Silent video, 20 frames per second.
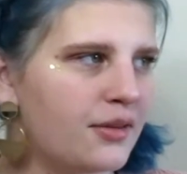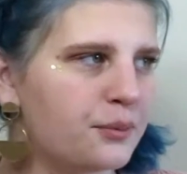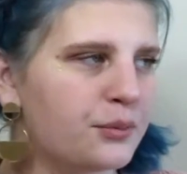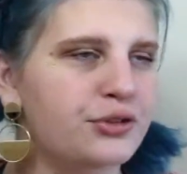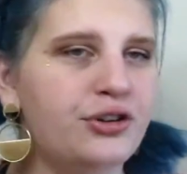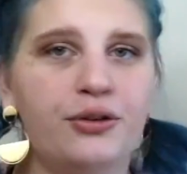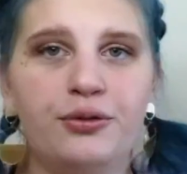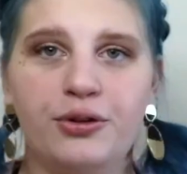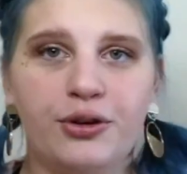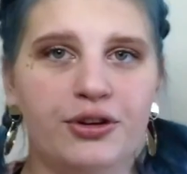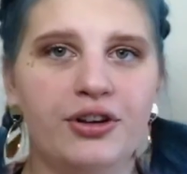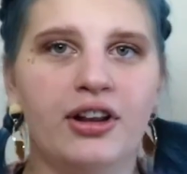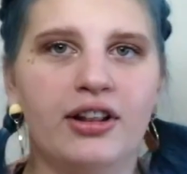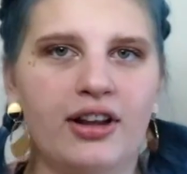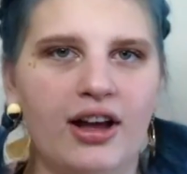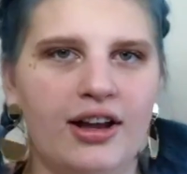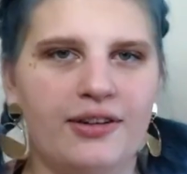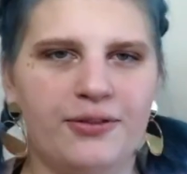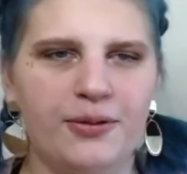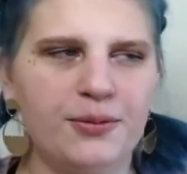which I've learned a
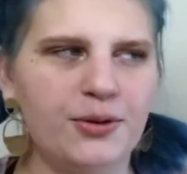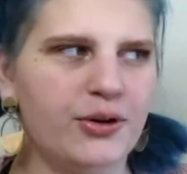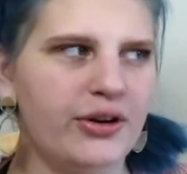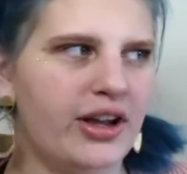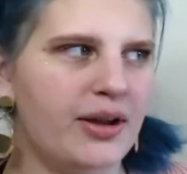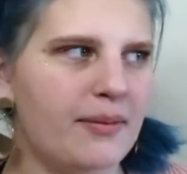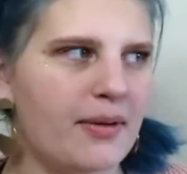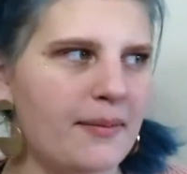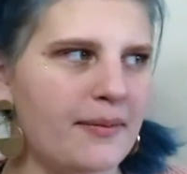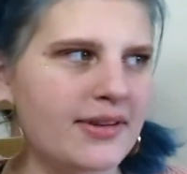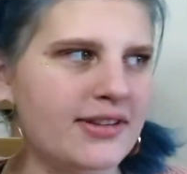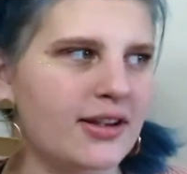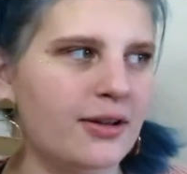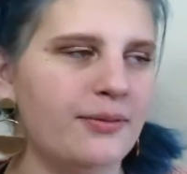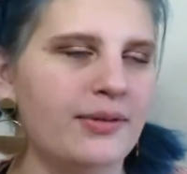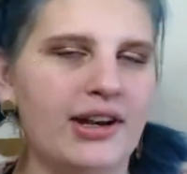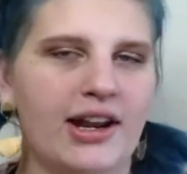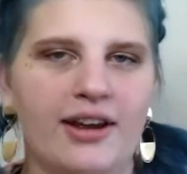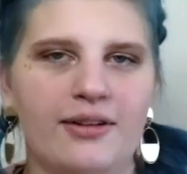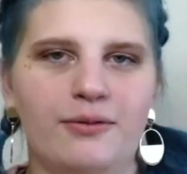lot from doing it by myself,
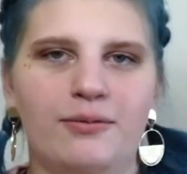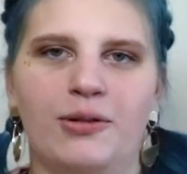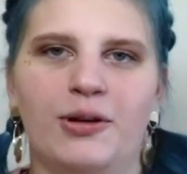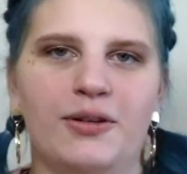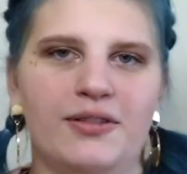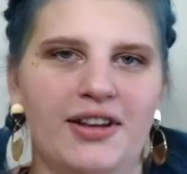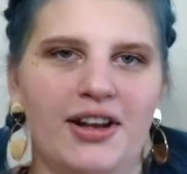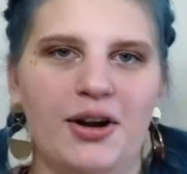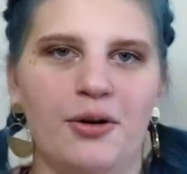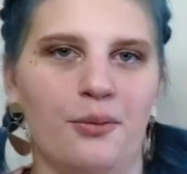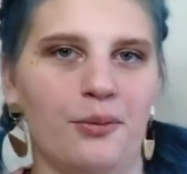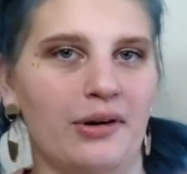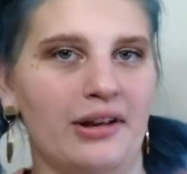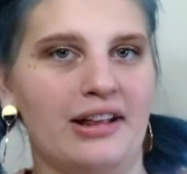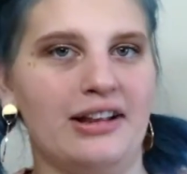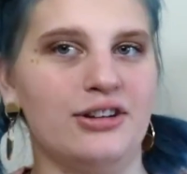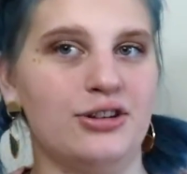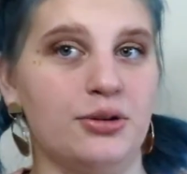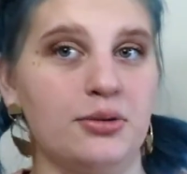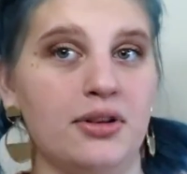and I've learned that I
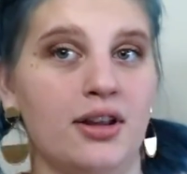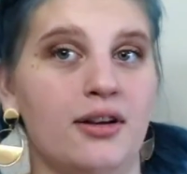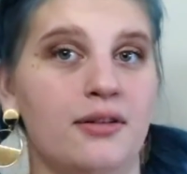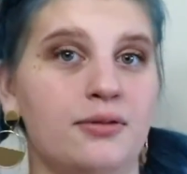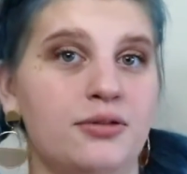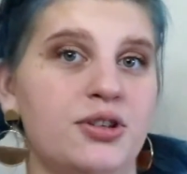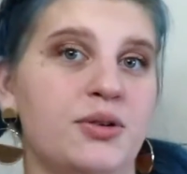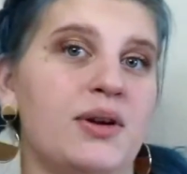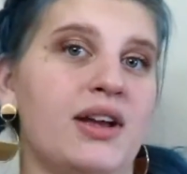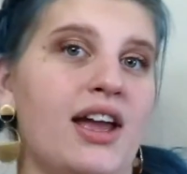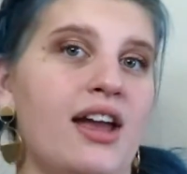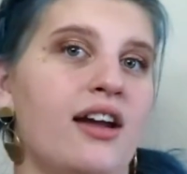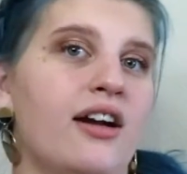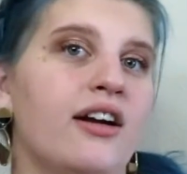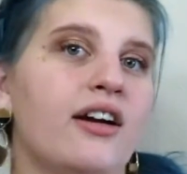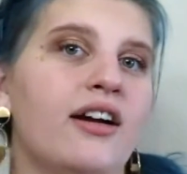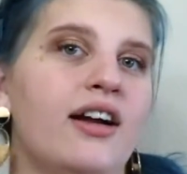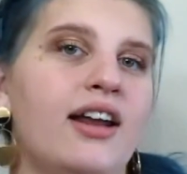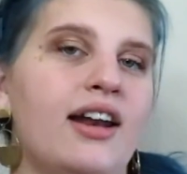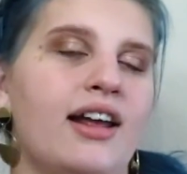really do love doing
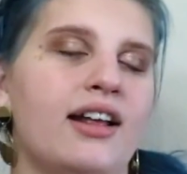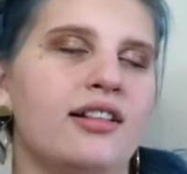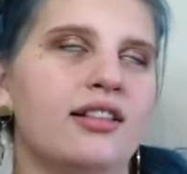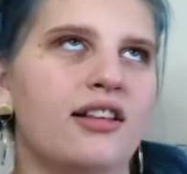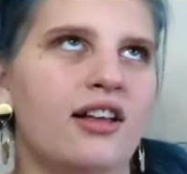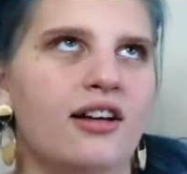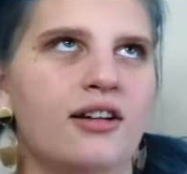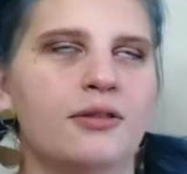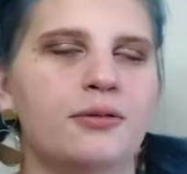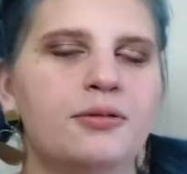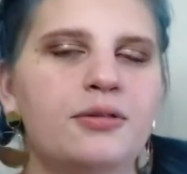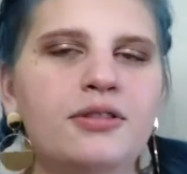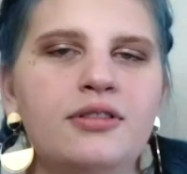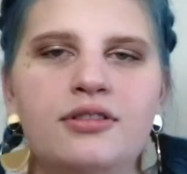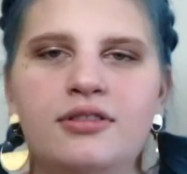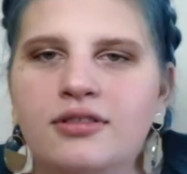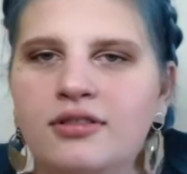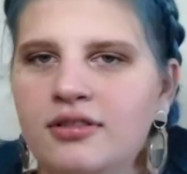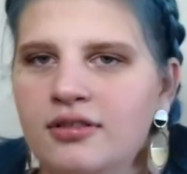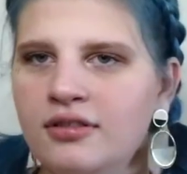hair, and I love
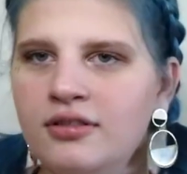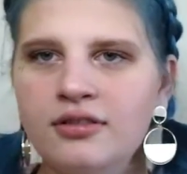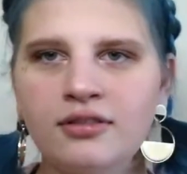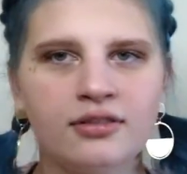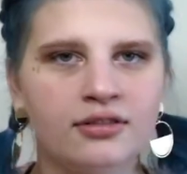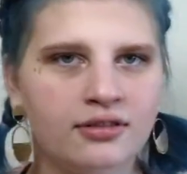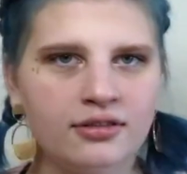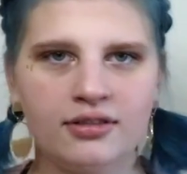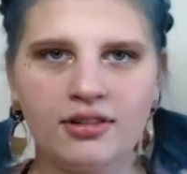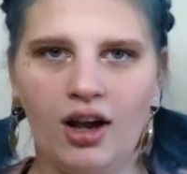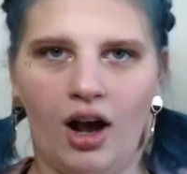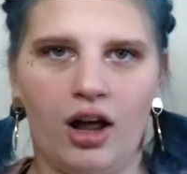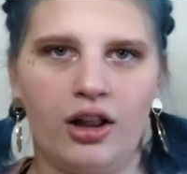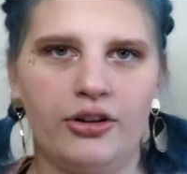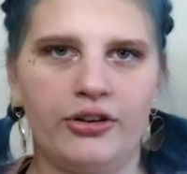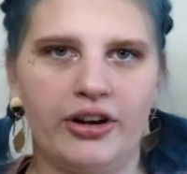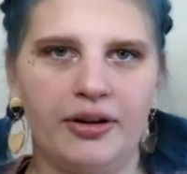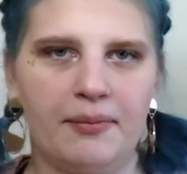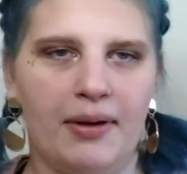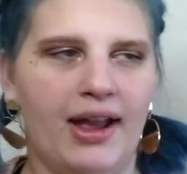
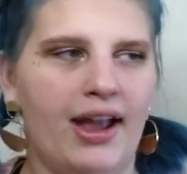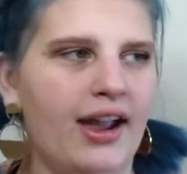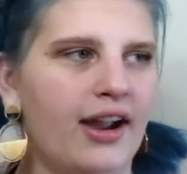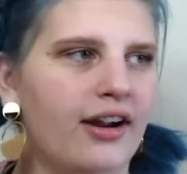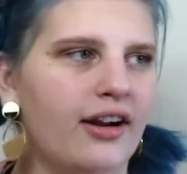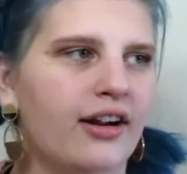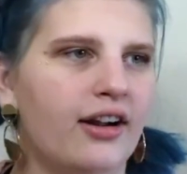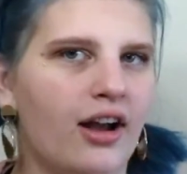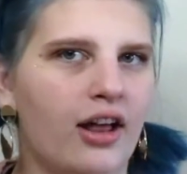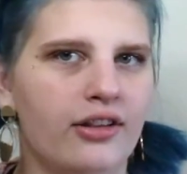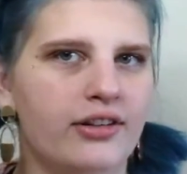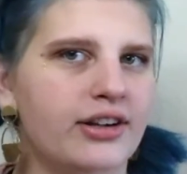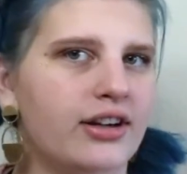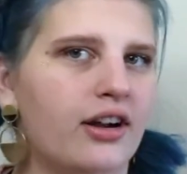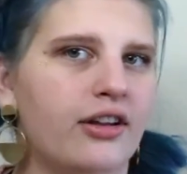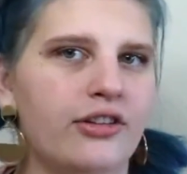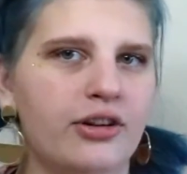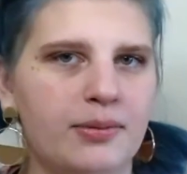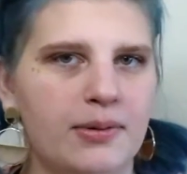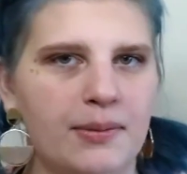coloring my hair, coloring
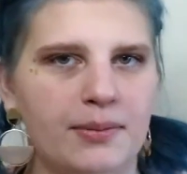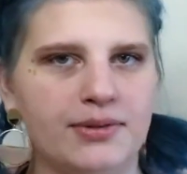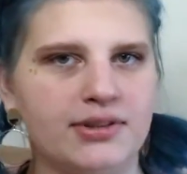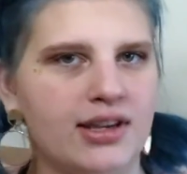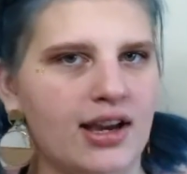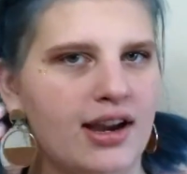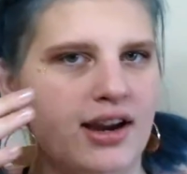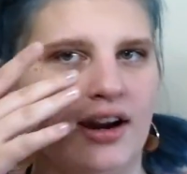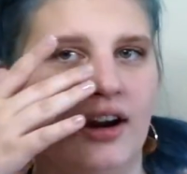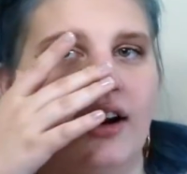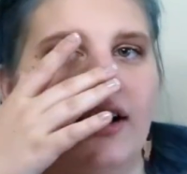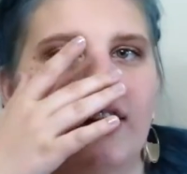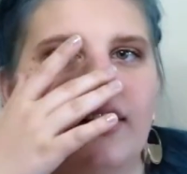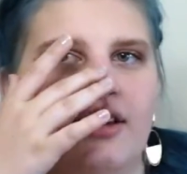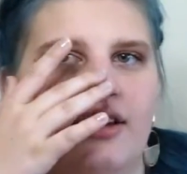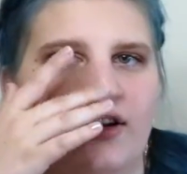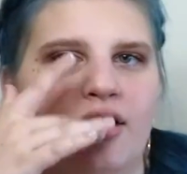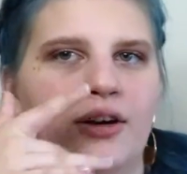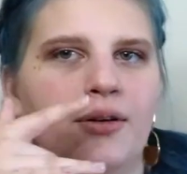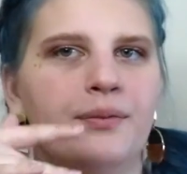other people's hair,
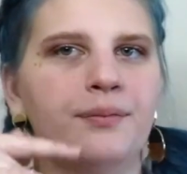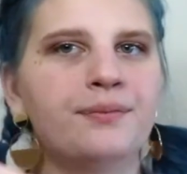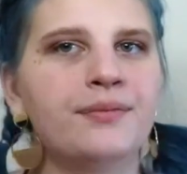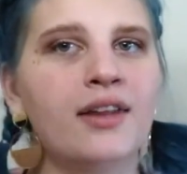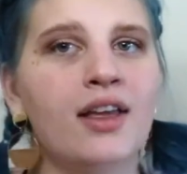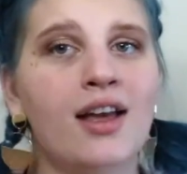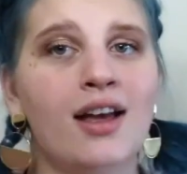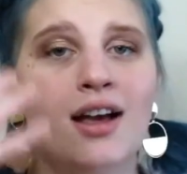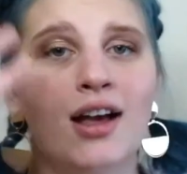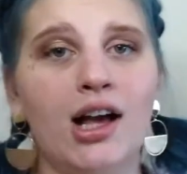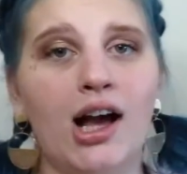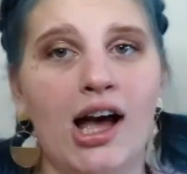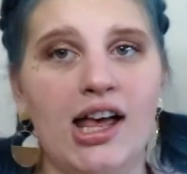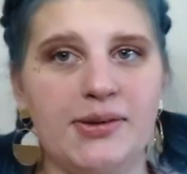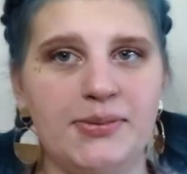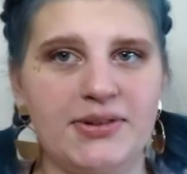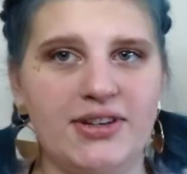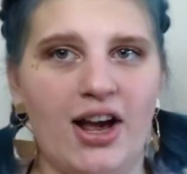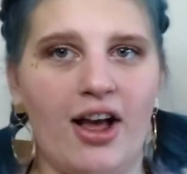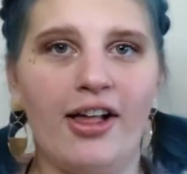you know,
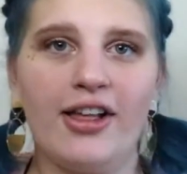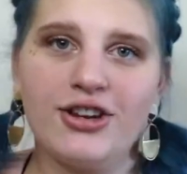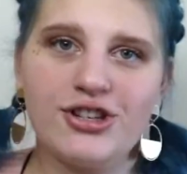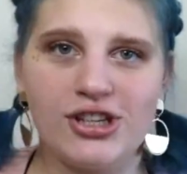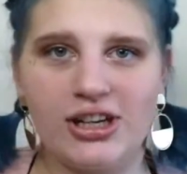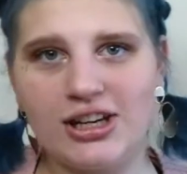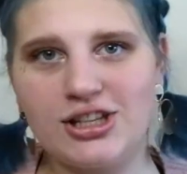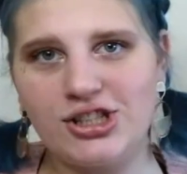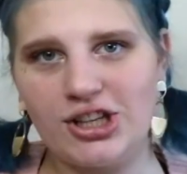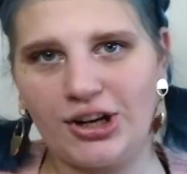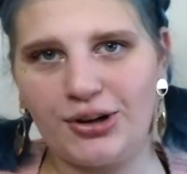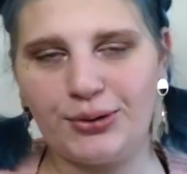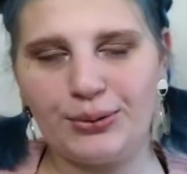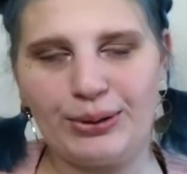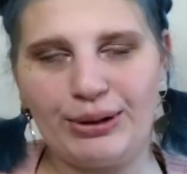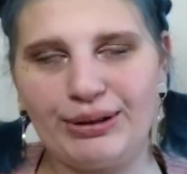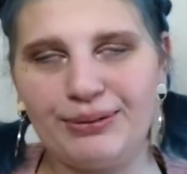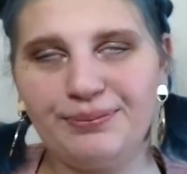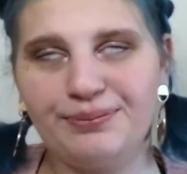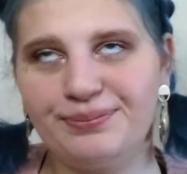cosmetology in
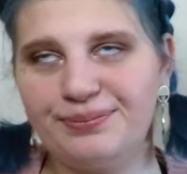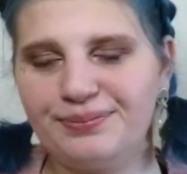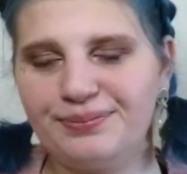general.